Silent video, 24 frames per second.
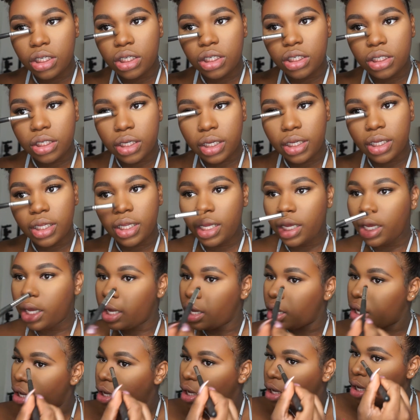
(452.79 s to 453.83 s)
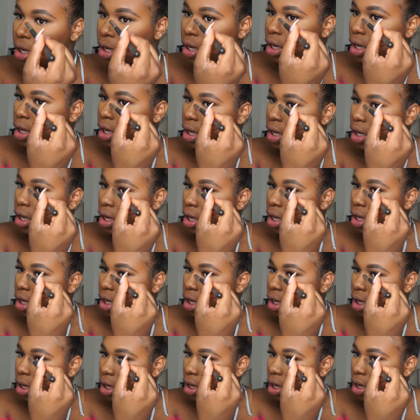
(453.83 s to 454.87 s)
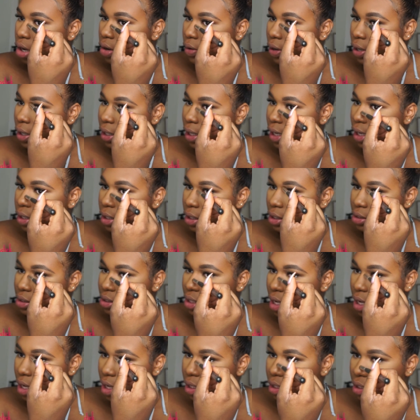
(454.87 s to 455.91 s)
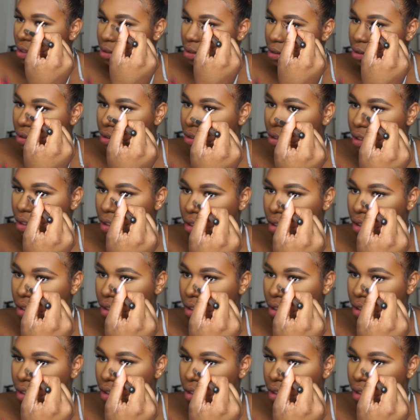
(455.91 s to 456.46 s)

gently going down the sides.